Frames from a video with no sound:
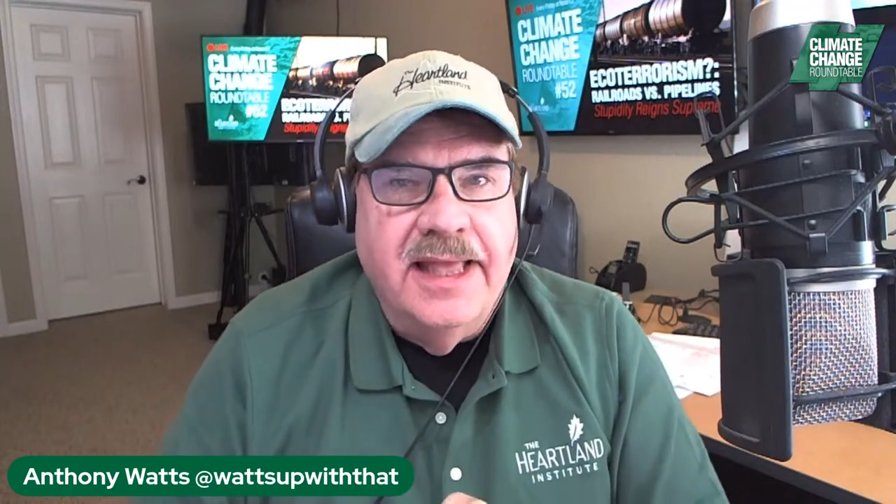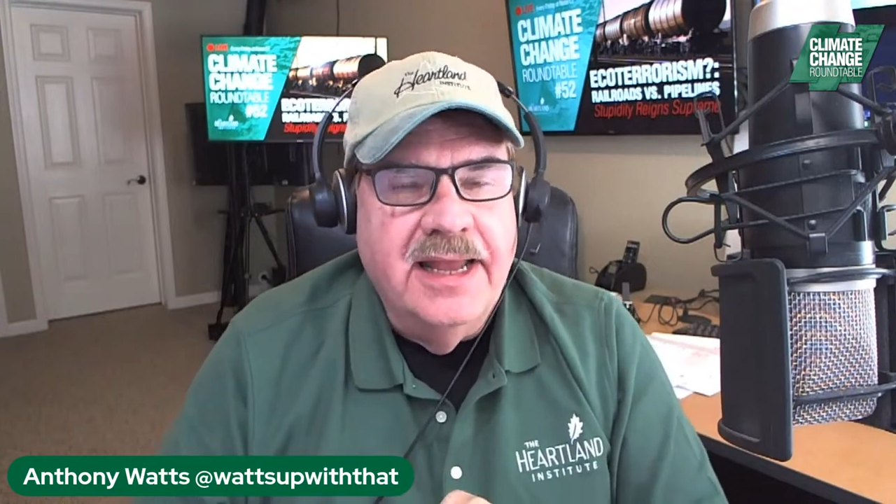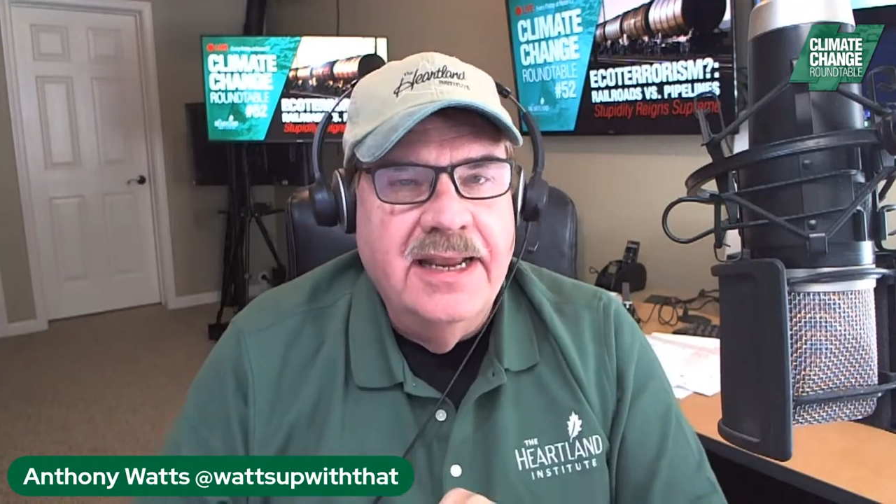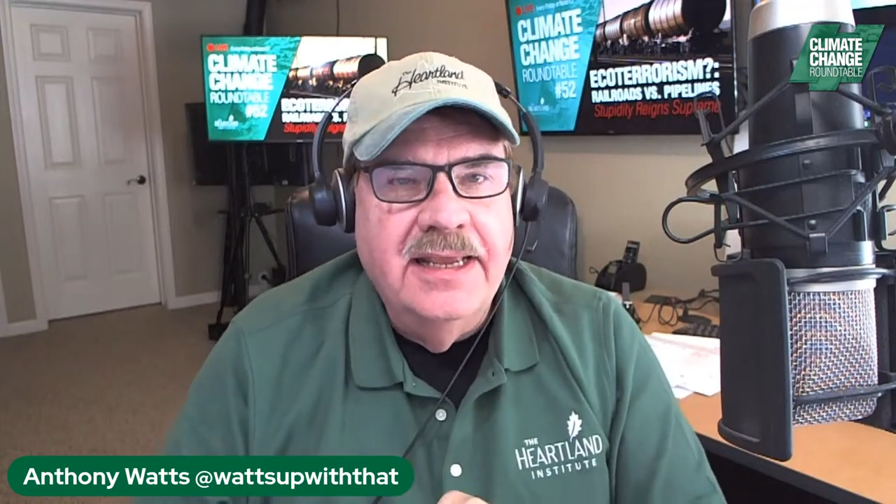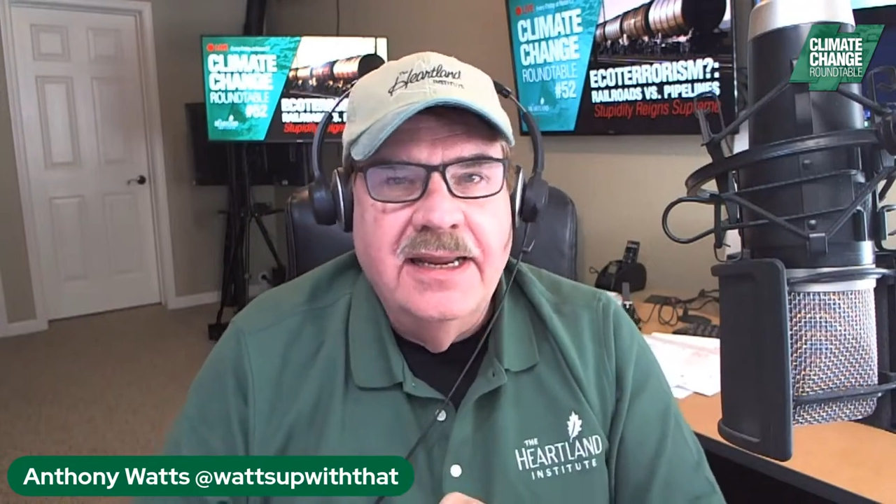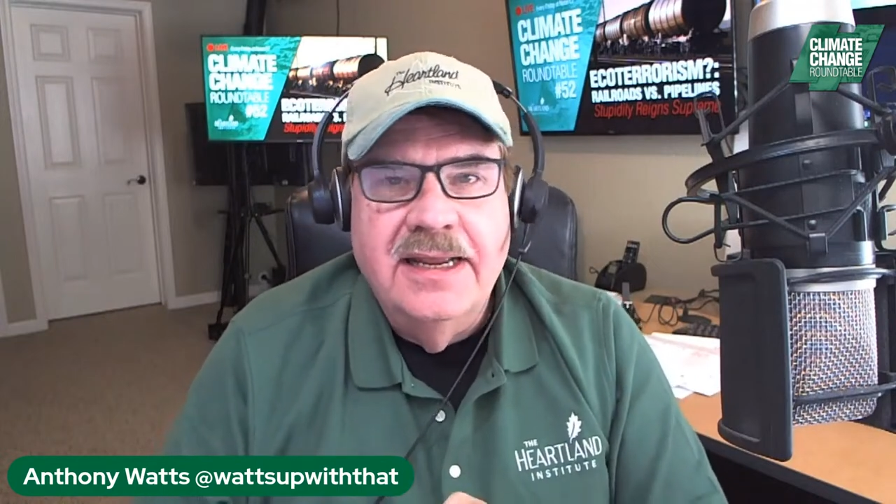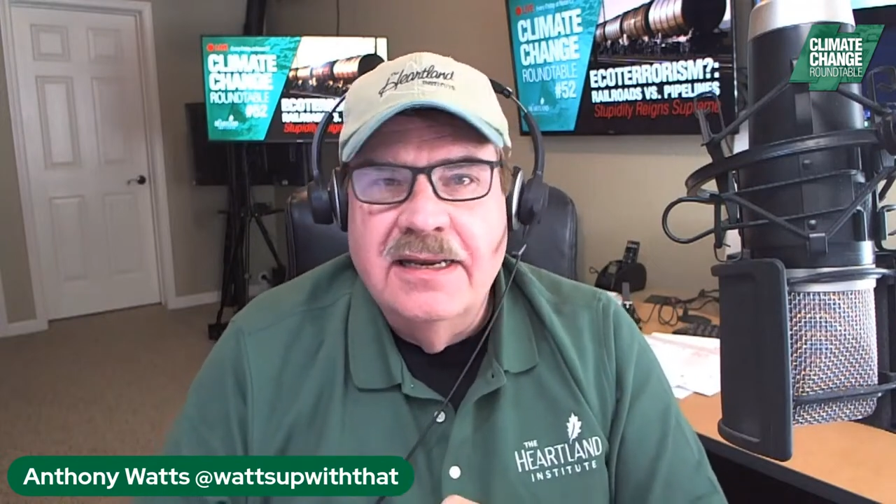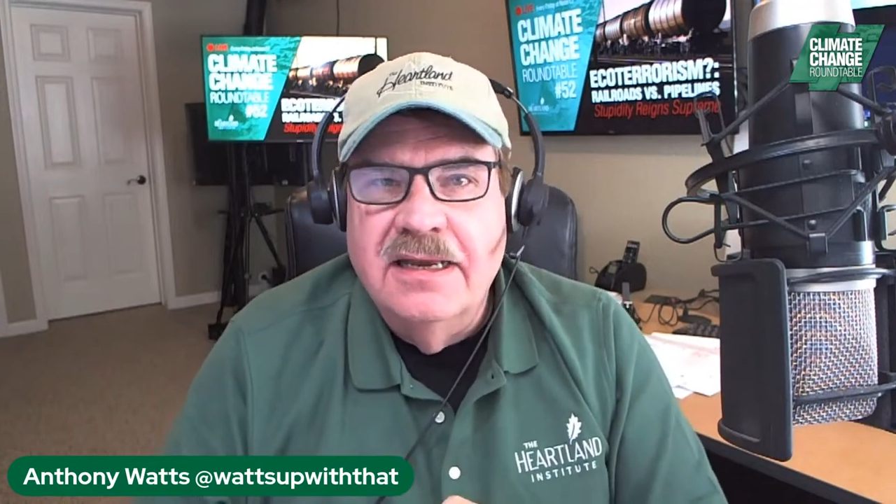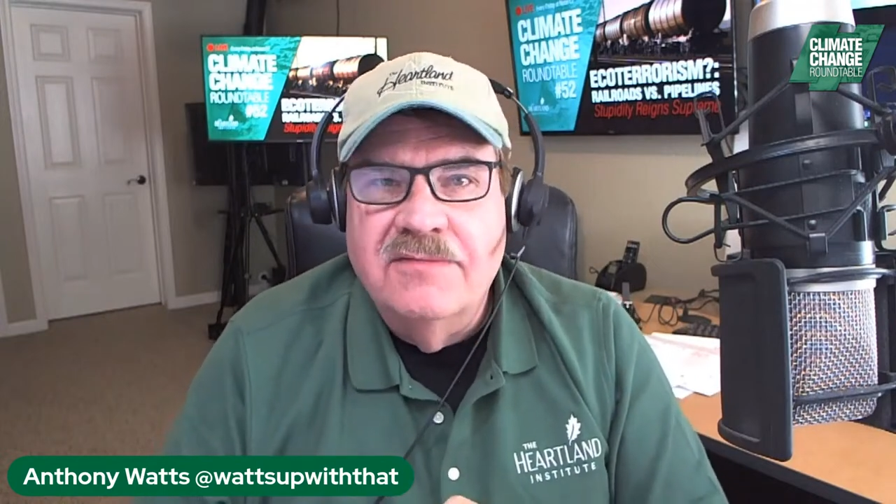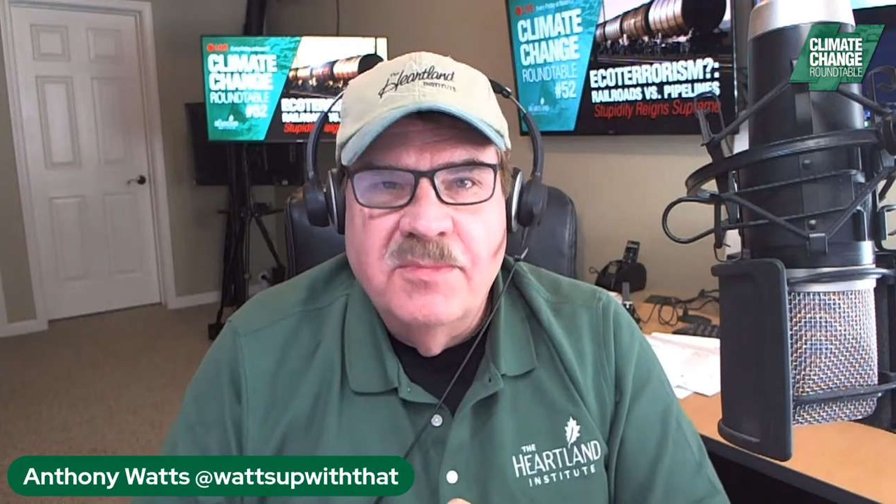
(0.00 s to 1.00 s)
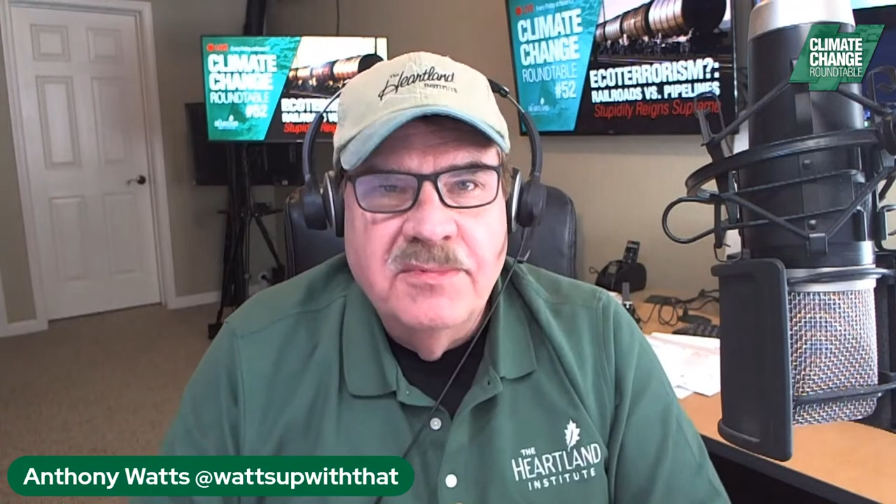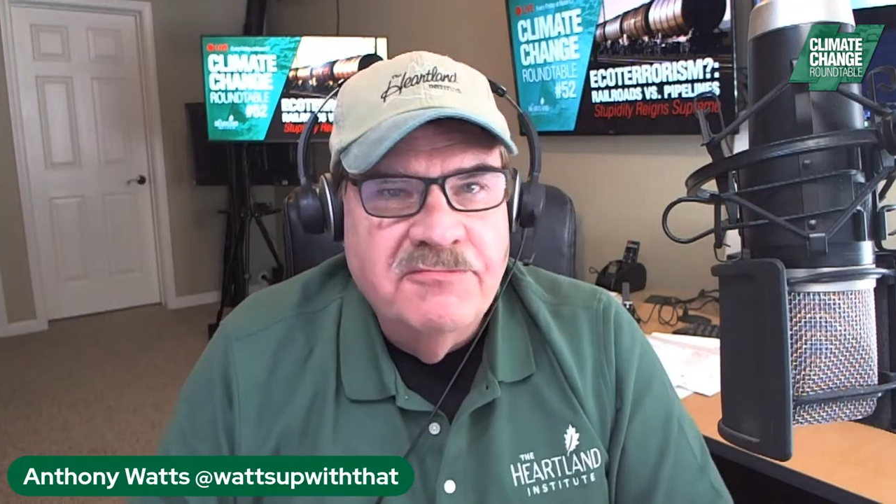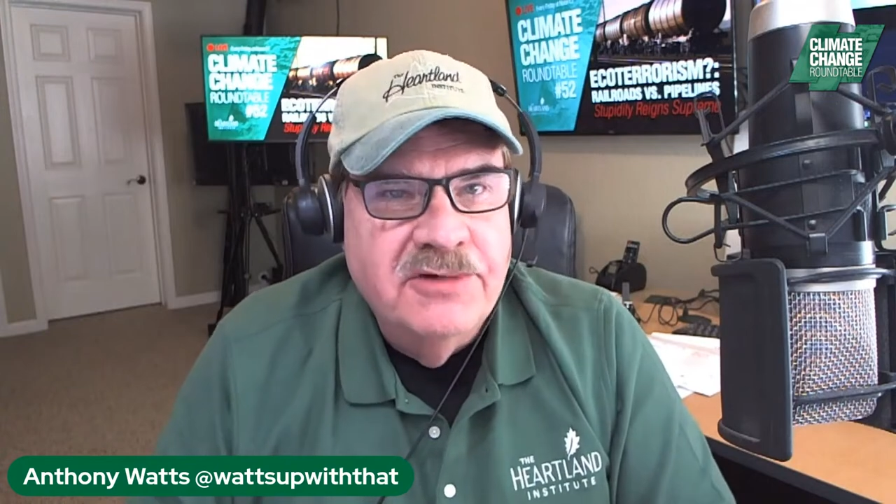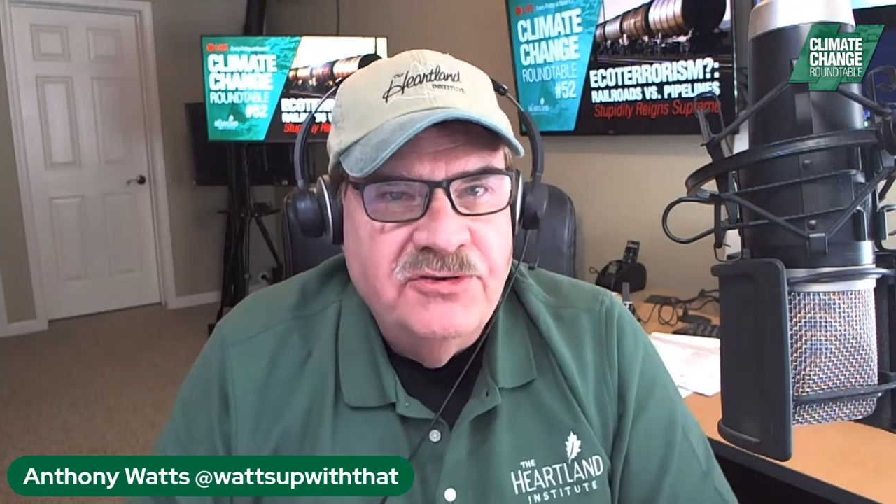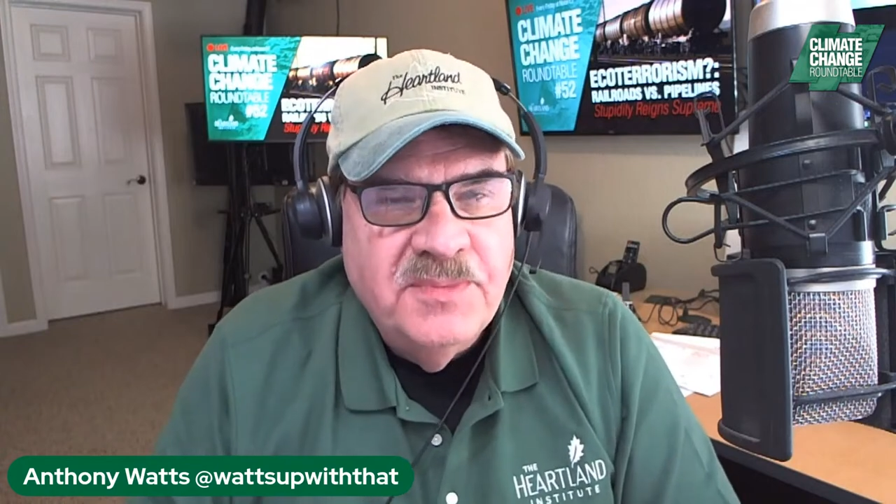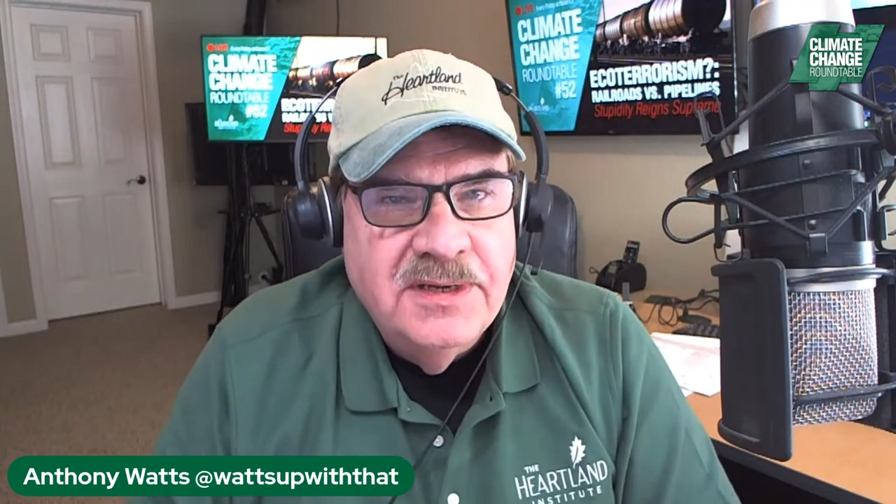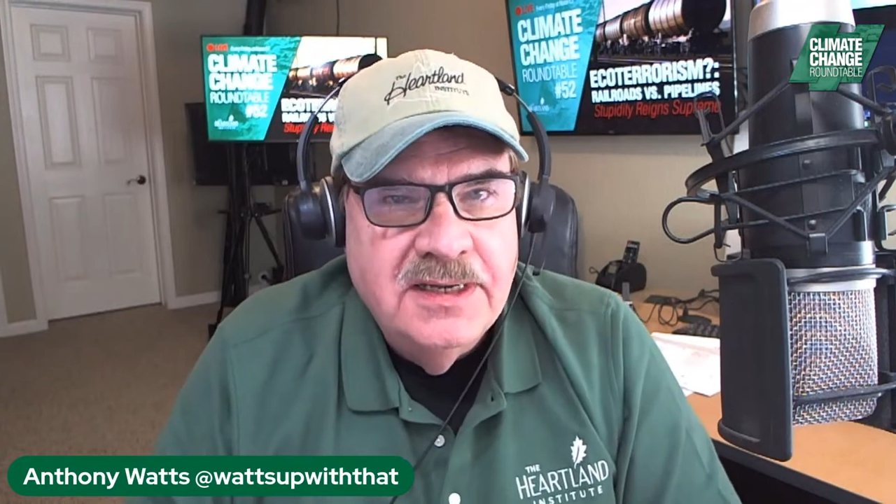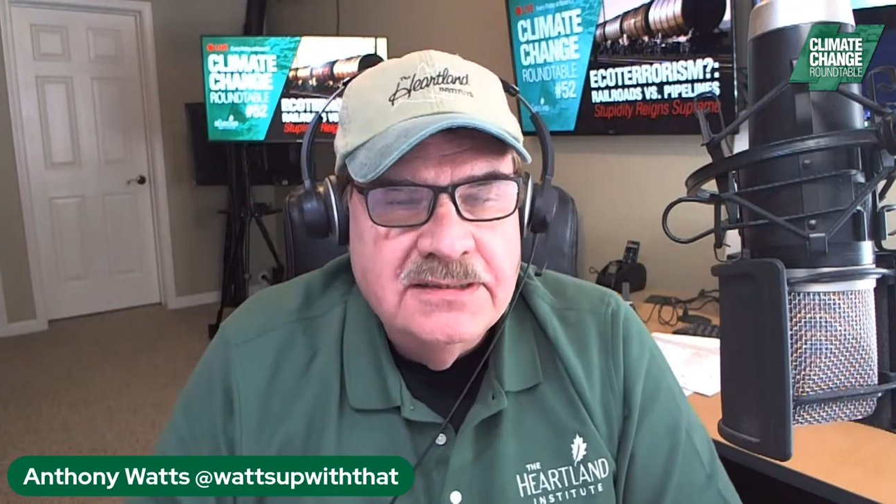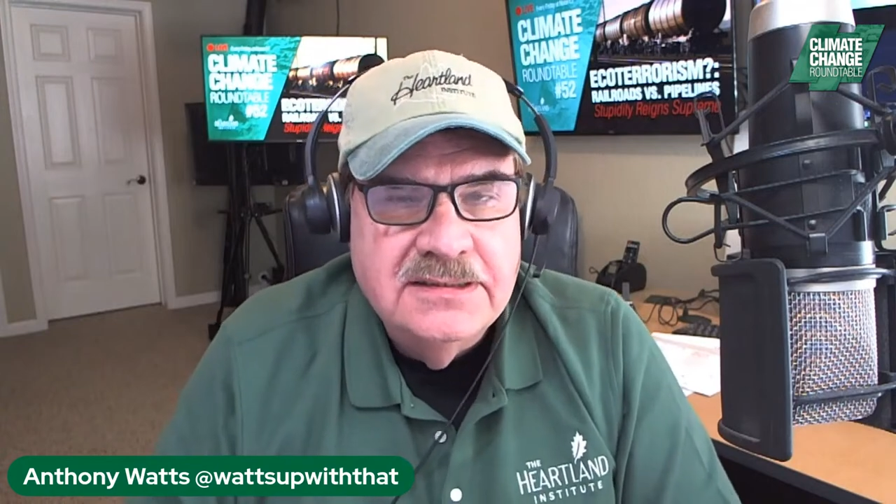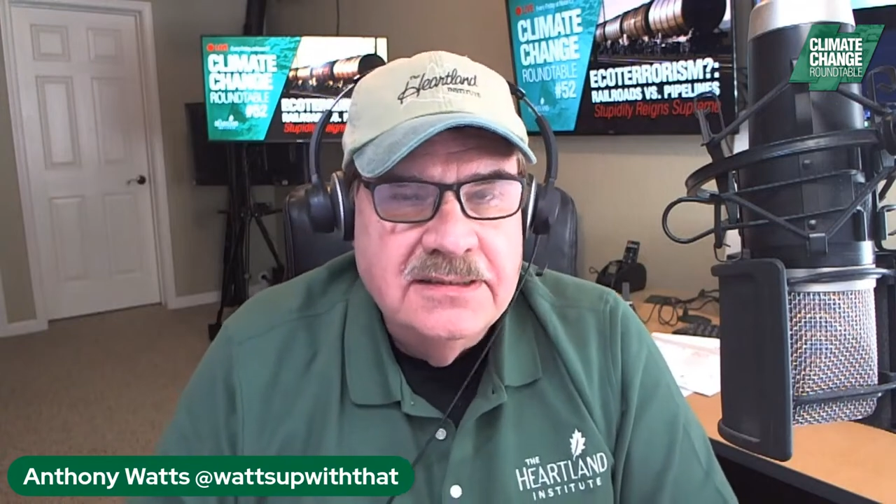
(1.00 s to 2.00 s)
and idiot government
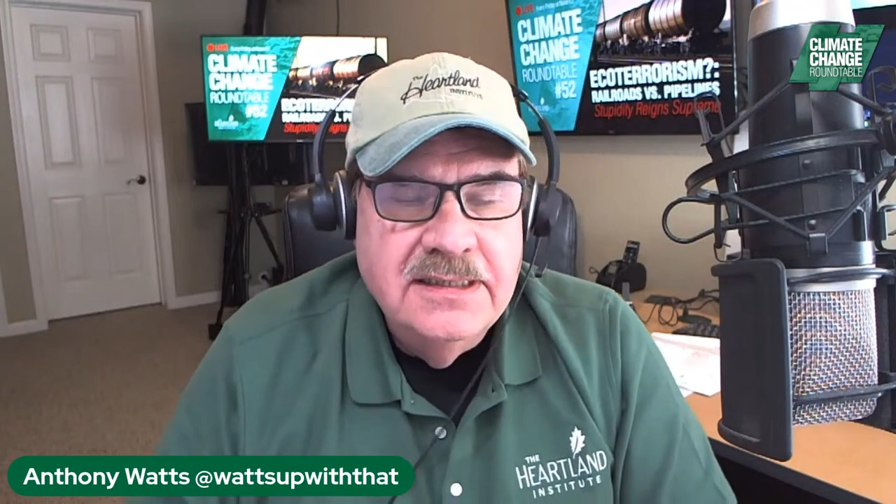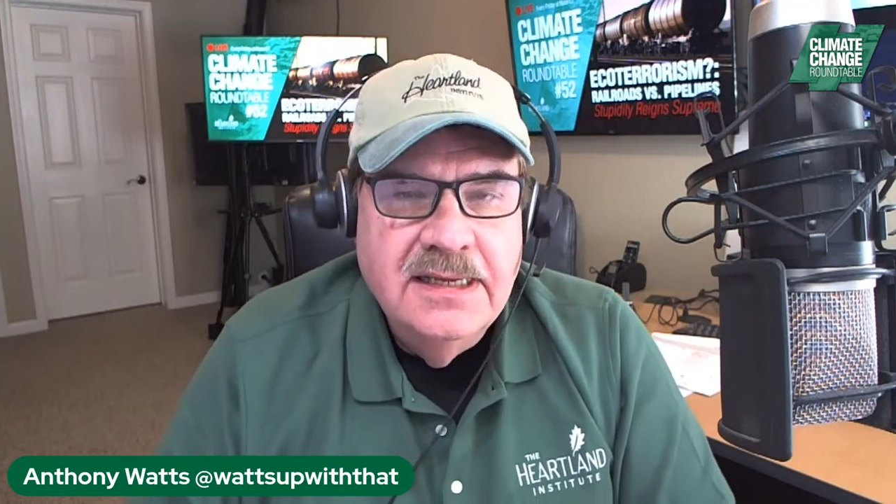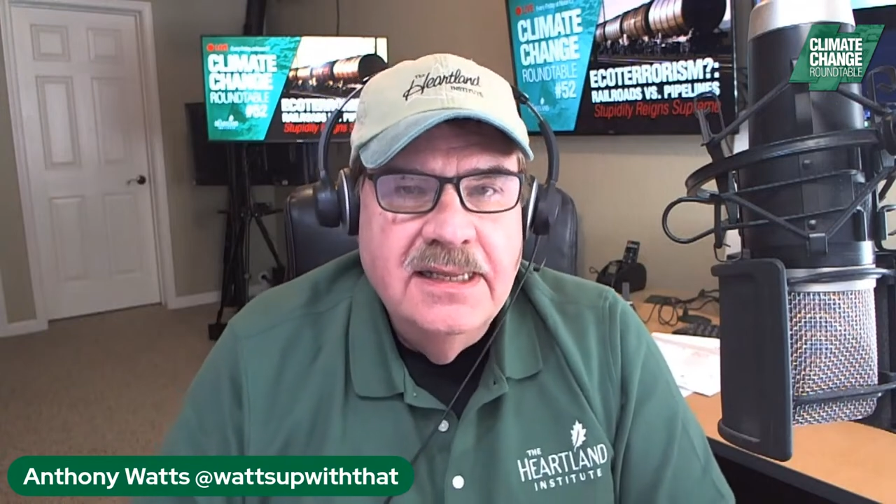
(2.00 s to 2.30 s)
response